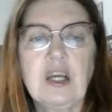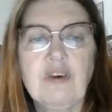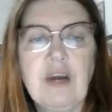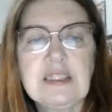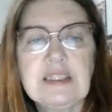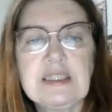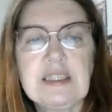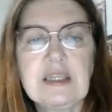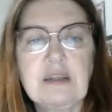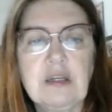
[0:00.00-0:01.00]
grasses
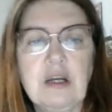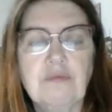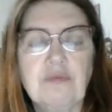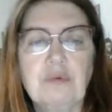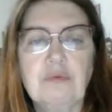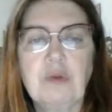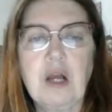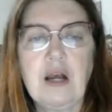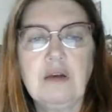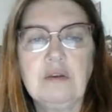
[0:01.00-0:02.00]
that come from
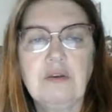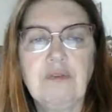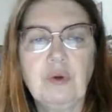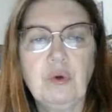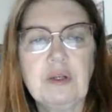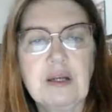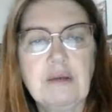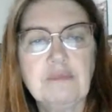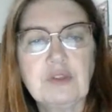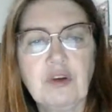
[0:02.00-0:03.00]
the food it
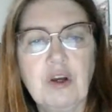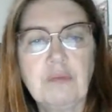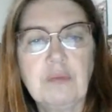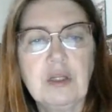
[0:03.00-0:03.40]
comes from.